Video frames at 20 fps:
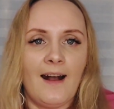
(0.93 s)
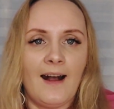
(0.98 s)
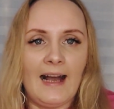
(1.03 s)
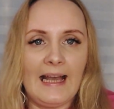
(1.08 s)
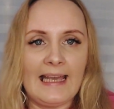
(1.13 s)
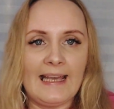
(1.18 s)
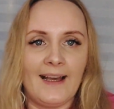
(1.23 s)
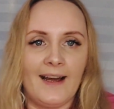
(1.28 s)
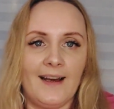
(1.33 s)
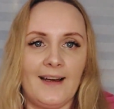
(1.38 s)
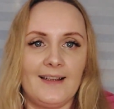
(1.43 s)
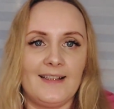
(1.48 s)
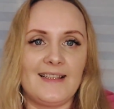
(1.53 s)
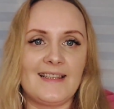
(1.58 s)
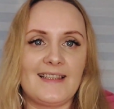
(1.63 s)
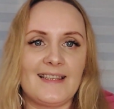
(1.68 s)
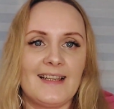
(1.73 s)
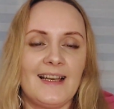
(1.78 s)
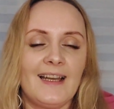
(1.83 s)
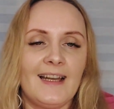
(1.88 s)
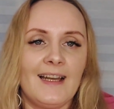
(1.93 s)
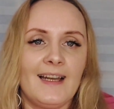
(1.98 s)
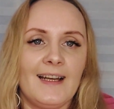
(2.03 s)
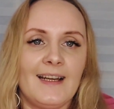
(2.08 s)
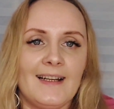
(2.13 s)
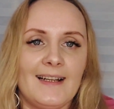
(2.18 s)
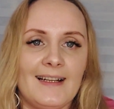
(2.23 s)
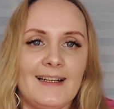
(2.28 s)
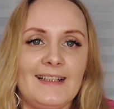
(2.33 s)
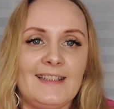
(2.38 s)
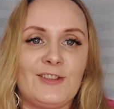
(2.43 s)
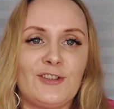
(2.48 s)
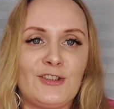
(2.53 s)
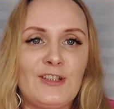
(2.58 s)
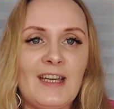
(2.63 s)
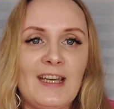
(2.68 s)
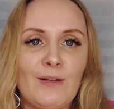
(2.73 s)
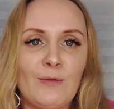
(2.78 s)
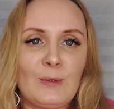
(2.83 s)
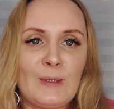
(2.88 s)
Hi guys, and
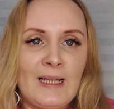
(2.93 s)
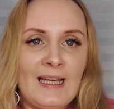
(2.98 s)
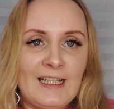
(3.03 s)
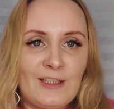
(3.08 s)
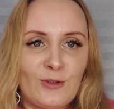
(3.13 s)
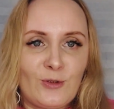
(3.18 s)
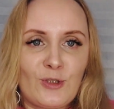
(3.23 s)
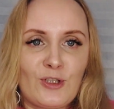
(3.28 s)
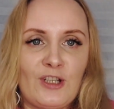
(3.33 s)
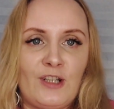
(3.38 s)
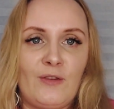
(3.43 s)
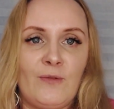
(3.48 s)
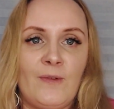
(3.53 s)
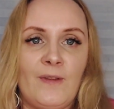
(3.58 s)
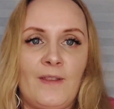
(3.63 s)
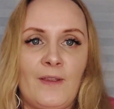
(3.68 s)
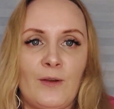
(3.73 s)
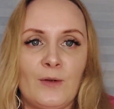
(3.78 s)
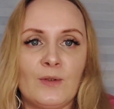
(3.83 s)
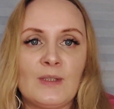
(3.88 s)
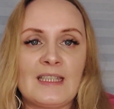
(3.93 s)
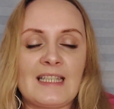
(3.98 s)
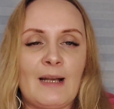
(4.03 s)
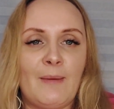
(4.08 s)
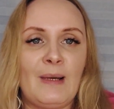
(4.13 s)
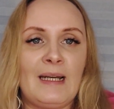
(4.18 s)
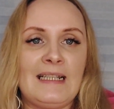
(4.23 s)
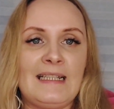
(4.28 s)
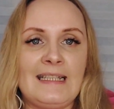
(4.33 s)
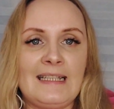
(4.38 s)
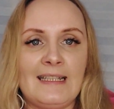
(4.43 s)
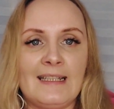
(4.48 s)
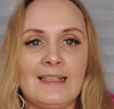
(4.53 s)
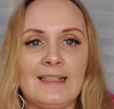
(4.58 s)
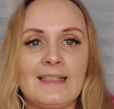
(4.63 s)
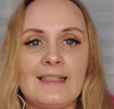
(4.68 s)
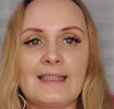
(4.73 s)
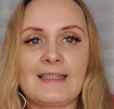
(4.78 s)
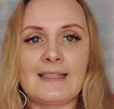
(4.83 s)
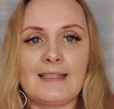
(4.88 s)
today I would like to share with you some
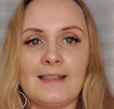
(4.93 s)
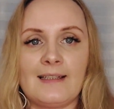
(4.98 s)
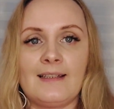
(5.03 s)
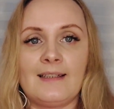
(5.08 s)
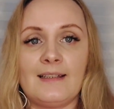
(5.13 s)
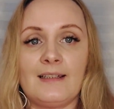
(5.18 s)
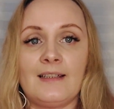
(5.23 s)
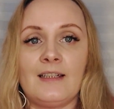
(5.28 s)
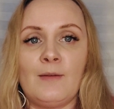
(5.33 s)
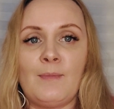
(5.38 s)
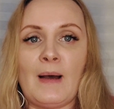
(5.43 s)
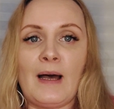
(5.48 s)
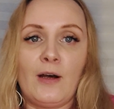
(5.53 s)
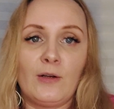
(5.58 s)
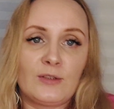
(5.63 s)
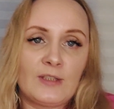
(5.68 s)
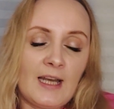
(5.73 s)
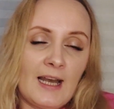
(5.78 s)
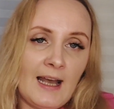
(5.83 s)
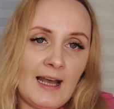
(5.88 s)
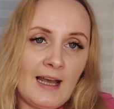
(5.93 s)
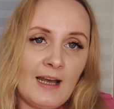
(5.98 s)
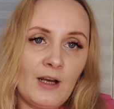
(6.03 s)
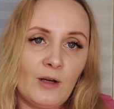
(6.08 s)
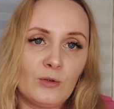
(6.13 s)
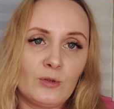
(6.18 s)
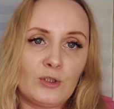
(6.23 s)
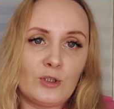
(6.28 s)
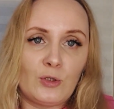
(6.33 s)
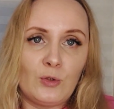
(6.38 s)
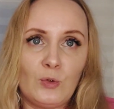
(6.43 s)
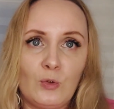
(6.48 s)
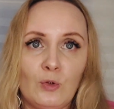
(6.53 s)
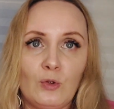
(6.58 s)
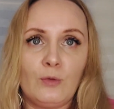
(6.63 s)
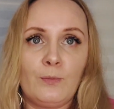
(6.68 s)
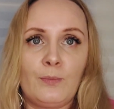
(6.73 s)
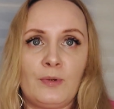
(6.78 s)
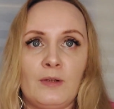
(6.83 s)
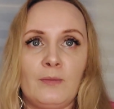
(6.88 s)
ideas about how
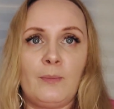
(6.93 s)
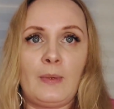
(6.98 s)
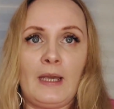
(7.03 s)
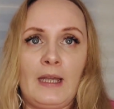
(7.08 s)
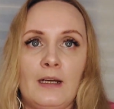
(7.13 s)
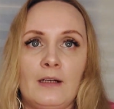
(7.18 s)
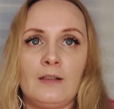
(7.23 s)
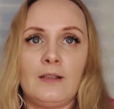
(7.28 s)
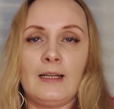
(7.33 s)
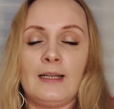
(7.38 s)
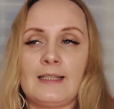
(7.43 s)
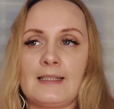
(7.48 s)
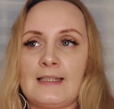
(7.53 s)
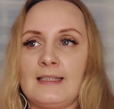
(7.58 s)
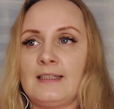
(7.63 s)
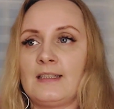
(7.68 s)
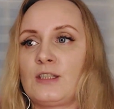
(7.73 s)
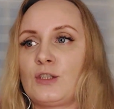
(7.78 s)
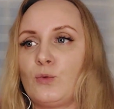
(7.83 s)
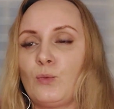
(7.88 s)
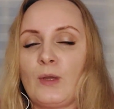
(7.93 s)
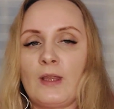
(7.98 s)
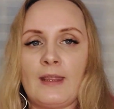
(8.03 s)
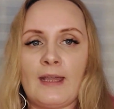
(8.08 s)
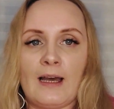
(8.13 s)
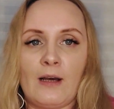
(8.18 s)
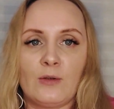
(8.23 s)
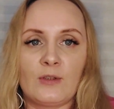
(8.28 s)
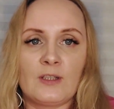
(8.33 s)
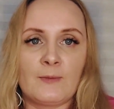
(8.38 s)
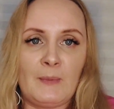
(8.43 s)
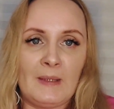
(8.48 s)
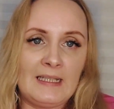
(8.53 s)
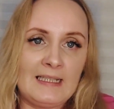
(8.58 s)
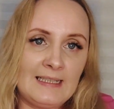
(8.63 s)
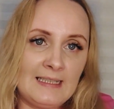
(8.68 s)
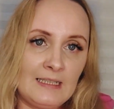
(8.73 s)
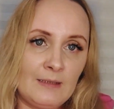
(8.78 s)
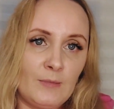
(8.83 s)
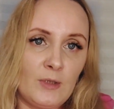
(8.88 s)
to prepare lessons without
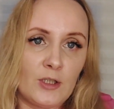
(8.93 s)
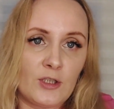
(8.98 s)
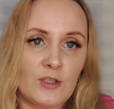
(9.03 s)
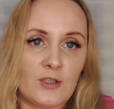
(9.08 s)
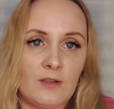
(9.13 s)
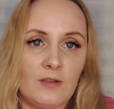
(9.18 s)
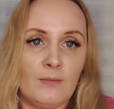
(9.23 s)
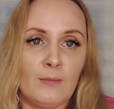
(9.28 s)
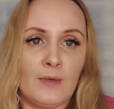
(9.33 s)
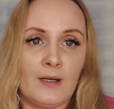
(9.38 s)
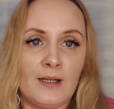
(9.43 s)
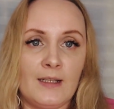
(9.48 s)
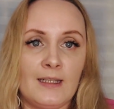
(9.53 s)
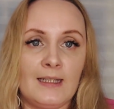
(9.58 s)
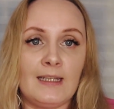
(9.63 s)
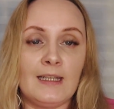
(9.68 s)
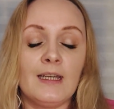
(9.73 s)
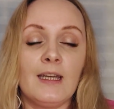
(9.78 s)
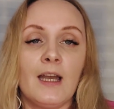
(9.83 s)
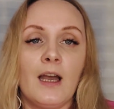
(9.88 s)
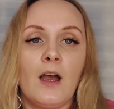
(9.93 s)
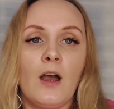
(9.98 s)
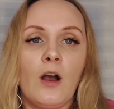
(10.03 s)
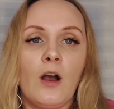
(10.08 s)
spending much money